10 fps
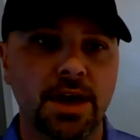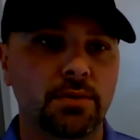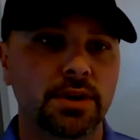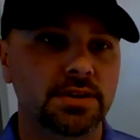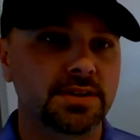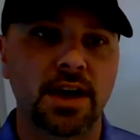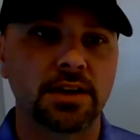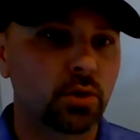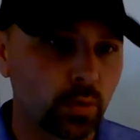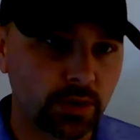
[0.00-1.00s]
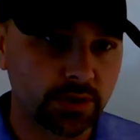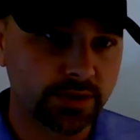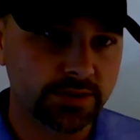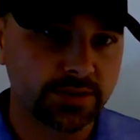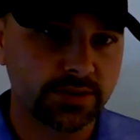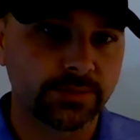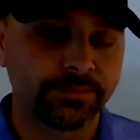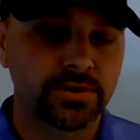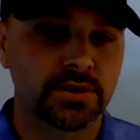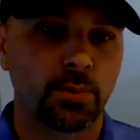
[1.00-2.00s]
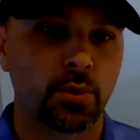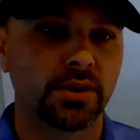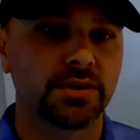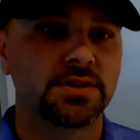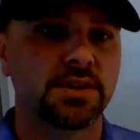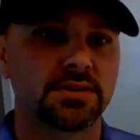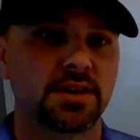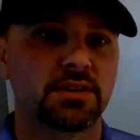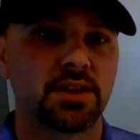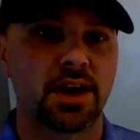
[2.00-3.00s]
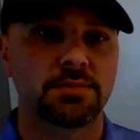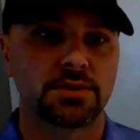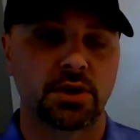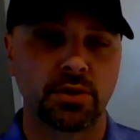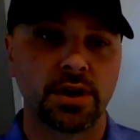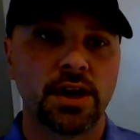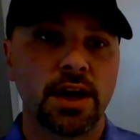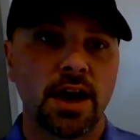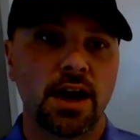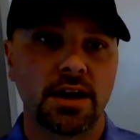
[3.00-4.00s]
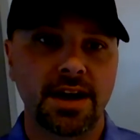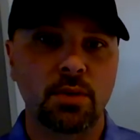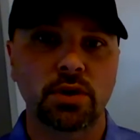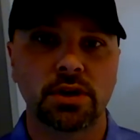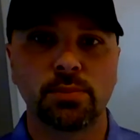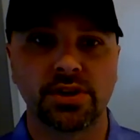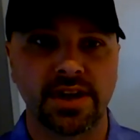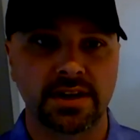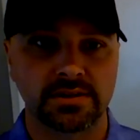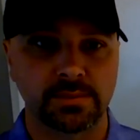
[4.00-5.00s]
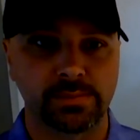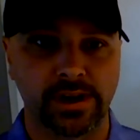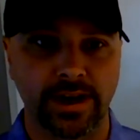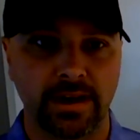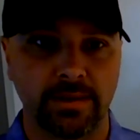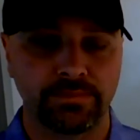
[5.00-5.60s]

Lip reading: how we assign coordinates to points, things like that. So now we're going to put that into play,